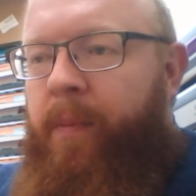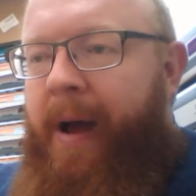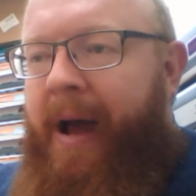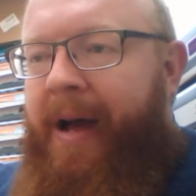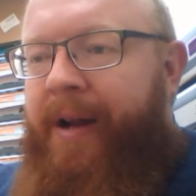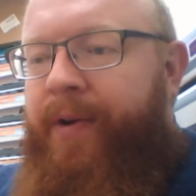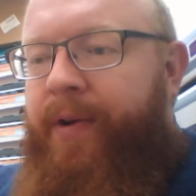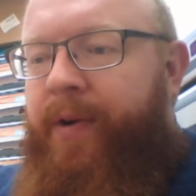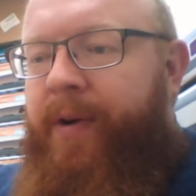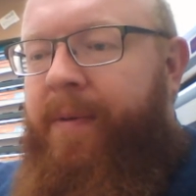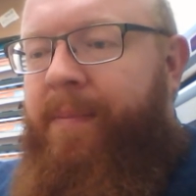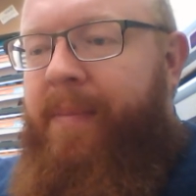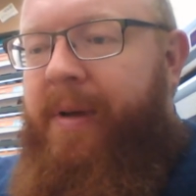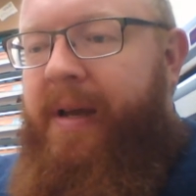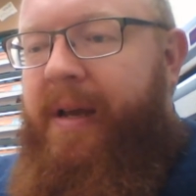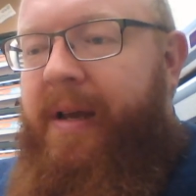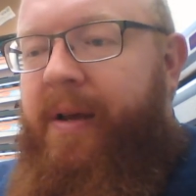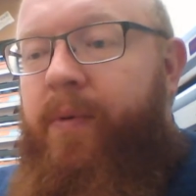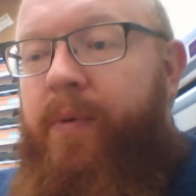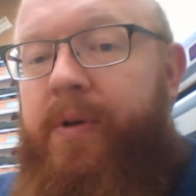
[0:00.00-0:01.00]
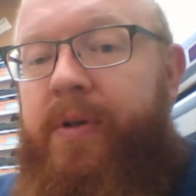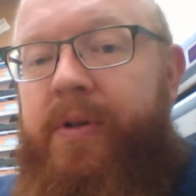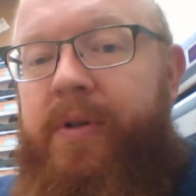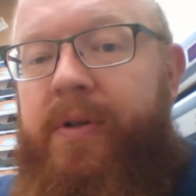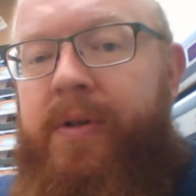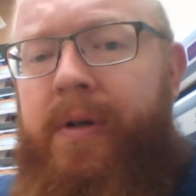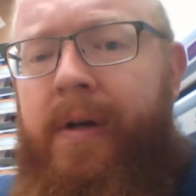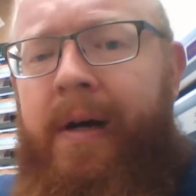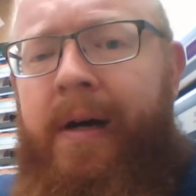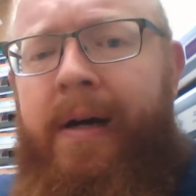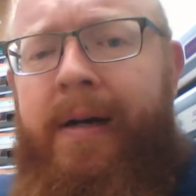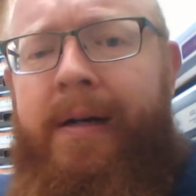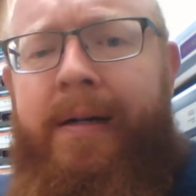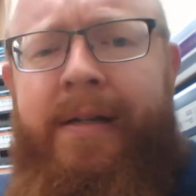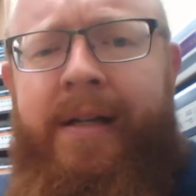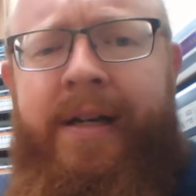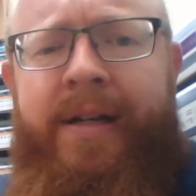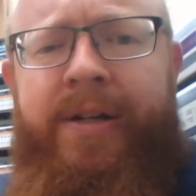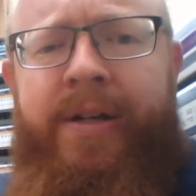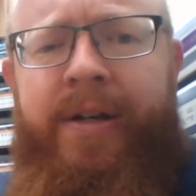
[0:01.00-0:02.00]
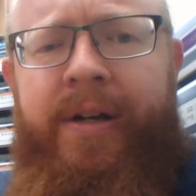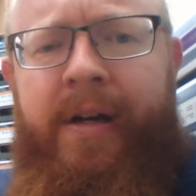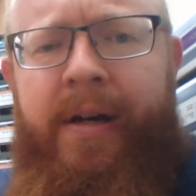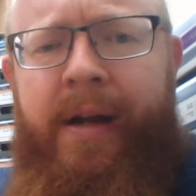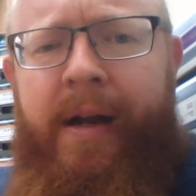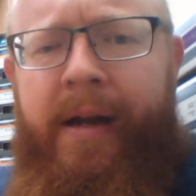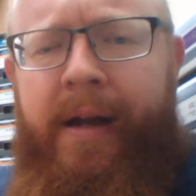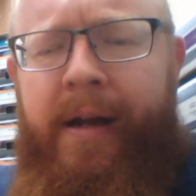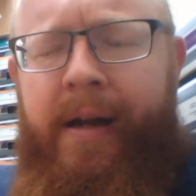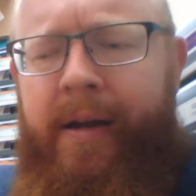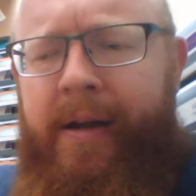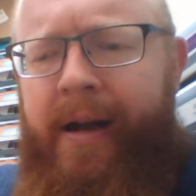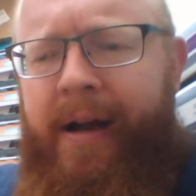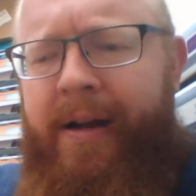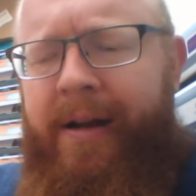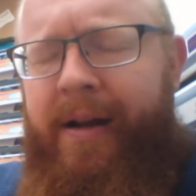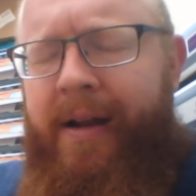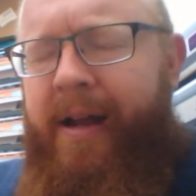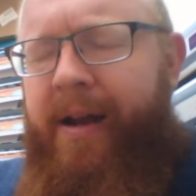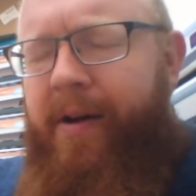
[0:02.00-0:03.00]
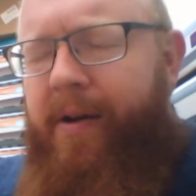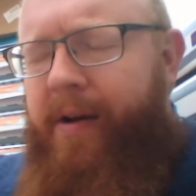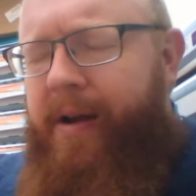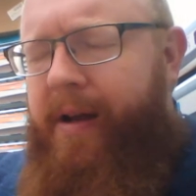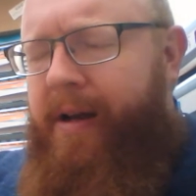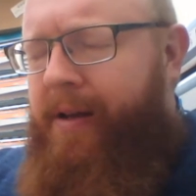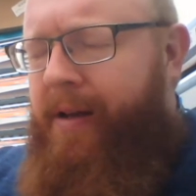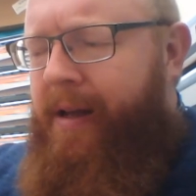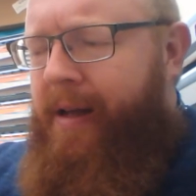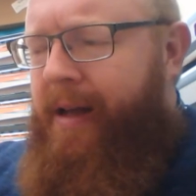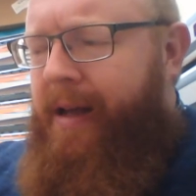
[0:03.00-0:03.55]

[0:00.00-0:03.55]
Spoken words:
Patrick Mead was teaching, and I got to hear it,